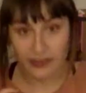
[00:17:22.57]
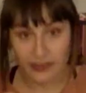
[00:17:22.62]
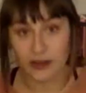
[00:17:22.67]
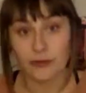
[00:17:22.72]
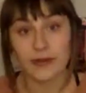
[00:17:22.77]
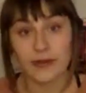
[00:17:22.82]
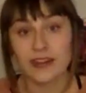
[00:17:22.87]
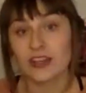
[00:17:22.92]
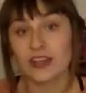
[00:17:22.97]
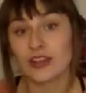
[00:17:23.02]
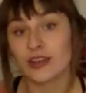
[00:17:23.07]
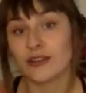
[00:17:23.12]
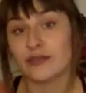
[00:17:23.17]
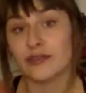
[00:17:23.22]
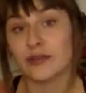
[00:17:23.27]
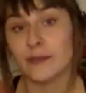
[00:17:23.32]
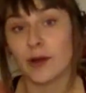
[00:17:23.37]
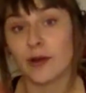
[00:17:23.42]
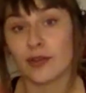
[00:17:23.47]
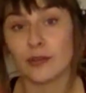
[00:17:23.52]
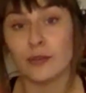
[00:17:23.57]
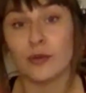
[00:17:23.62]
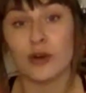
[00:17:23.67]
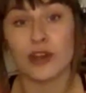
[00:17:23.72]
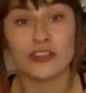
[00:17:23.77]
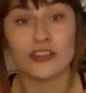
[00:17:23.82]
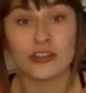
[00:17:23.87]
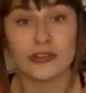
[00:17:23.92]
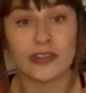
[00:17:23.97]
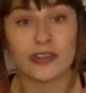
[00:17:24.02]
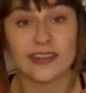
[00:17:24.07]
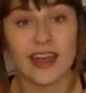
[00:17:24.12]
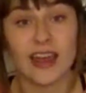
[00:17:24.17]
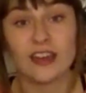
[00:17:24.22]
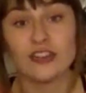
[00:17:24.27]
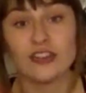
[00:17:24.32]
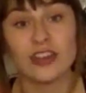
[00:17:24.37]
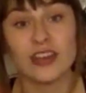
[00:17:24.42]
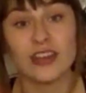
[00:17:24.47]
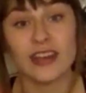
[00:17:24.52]
they're really good for both moisture
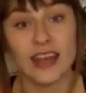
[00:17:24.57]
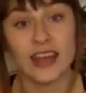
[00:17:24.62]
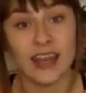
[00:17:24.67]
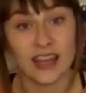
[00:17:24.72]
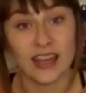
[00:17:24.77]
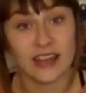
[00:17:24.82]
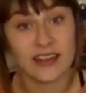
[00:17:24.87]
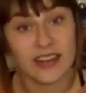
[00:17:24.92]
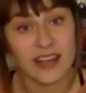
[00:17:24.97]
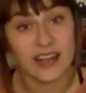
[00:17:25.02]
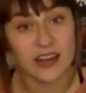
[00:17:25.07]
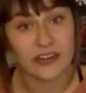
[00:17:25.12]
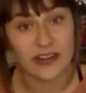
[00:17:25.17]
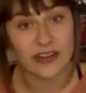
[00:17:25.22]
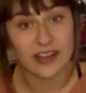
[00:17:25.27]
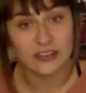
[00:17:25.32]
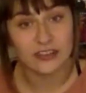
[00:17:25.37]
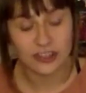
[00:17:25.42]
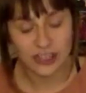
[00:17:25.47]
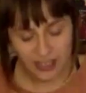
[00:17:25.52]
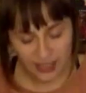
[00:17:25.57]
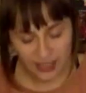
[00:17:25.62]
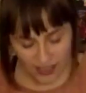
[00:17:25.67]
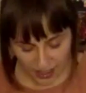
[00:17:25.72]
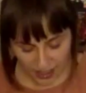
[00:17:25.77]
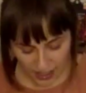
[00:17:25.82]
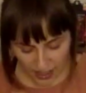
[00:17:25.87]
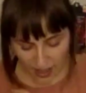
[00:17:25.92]
retention and aeration.